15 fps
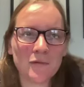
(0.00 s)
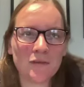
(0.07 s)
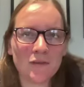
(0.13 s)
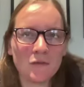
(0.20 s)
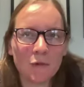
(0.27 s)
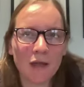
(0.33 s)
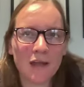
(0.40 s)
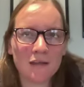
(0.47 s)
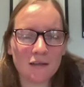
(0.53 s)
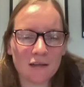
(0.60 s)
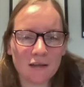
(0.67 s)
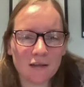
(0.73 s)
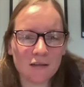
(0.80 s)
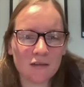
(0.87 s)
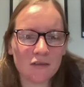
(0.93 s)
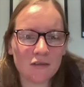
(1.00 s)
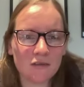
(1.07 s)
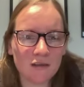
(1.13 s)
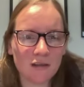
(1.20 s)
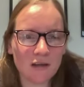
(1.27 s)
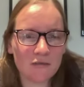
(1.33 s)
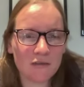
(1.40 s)
to spend like
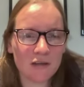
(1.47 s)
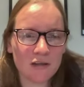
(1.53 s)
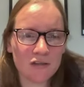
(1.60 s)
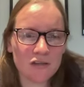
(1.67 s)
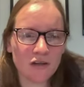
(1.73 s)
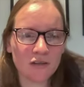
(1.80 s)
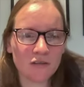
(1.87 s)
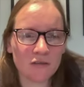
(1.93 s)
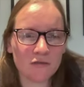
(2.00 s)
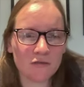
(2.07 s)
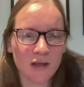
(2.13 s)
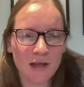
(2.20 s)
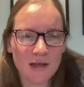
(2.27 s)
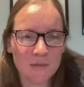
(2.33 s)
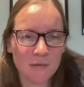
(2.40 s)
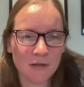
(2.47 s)
significant chunks of time,